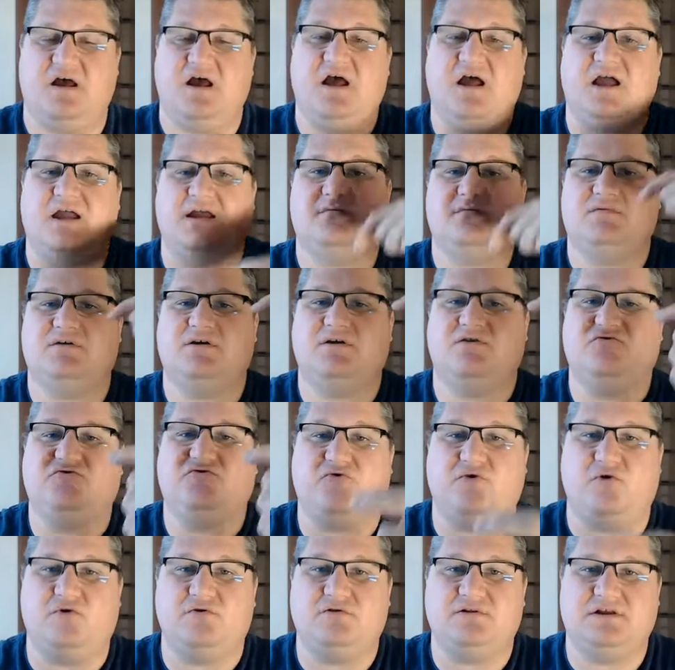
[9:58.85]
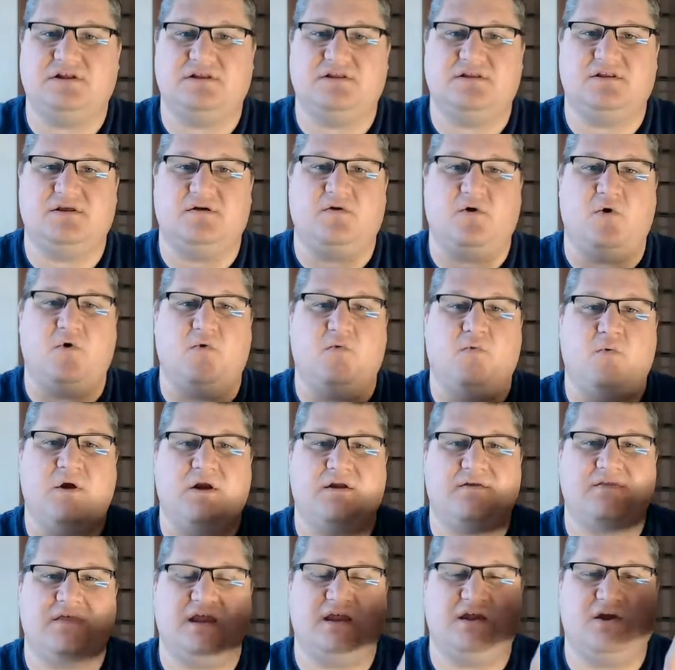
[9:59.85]
I am controlling
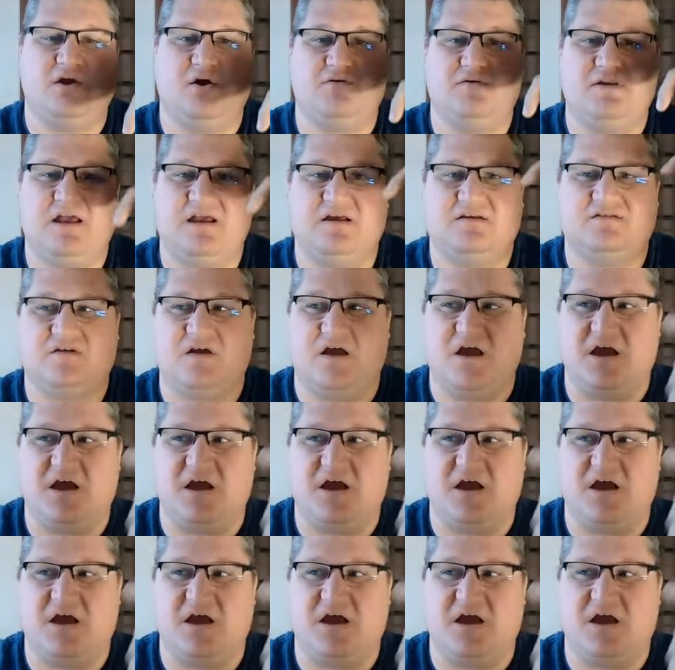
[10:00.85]
where they go next,